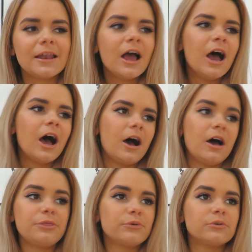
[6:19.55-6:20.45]
then
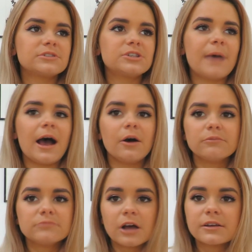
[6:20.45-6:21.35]
I thought
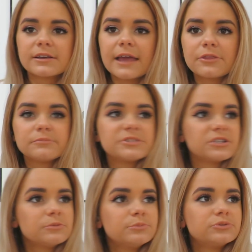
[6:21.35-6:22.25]
somehow I could get them
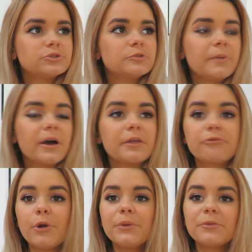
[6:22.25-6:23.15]
to Dumbledore by
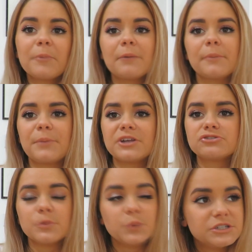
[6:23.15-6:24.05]
throwing them out my
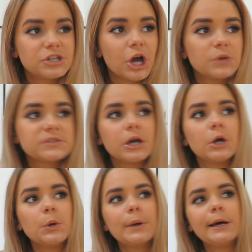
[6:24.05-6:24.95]
bedroom window.
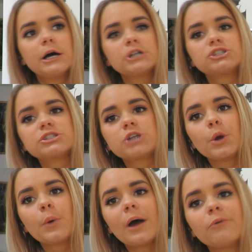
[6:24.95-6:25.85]
So I'd just
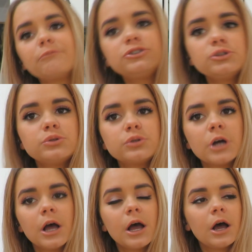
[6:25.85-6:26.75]
go out
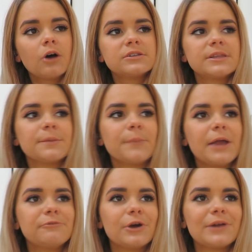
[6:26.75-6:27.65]
onto the
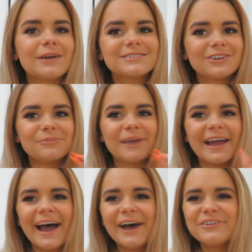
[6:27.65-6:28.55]
main road outside my
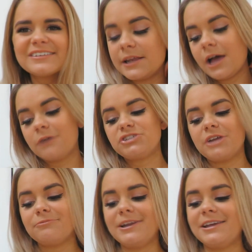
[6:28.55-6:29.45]
house. And yeah, I'm
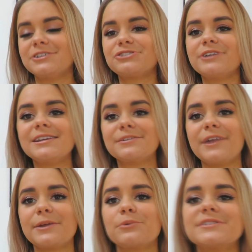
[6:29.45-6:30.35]
generally intrigued
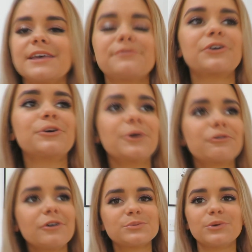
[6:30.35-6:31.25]
if anyone's ever come
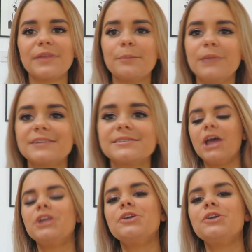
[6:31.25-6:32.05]
across one of them letters.